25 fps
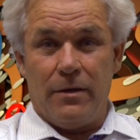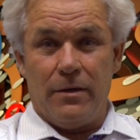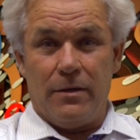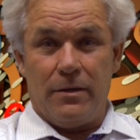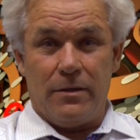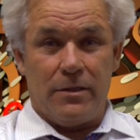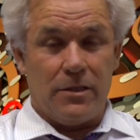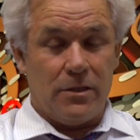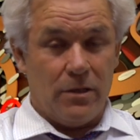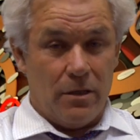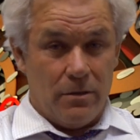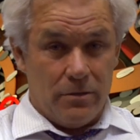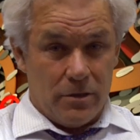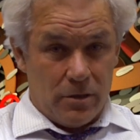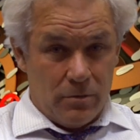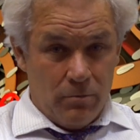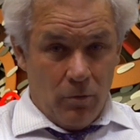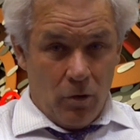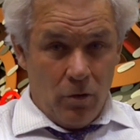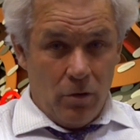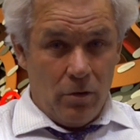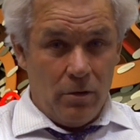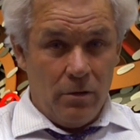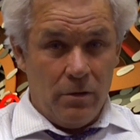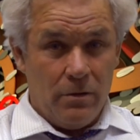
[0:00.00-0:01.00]
It's a
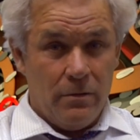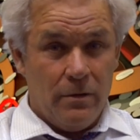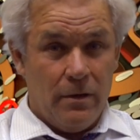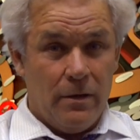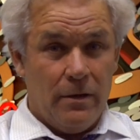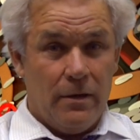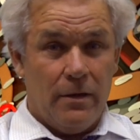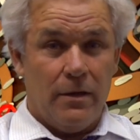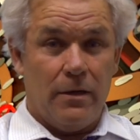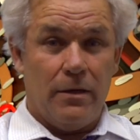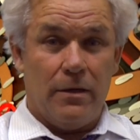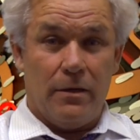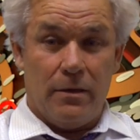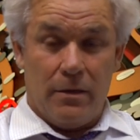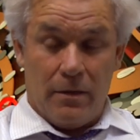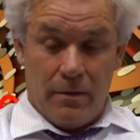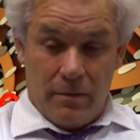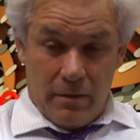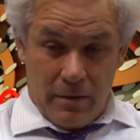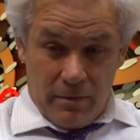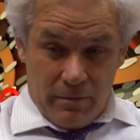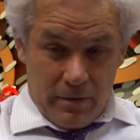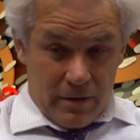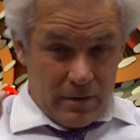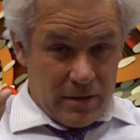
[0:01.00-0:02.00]
small,
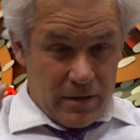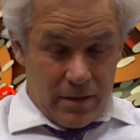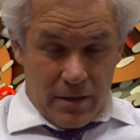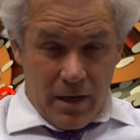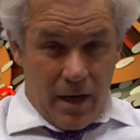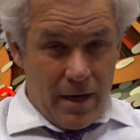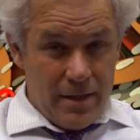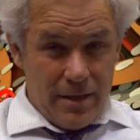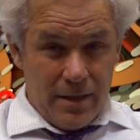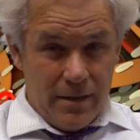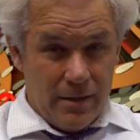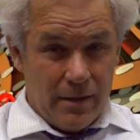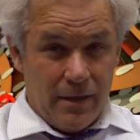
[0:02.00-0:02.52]
tiny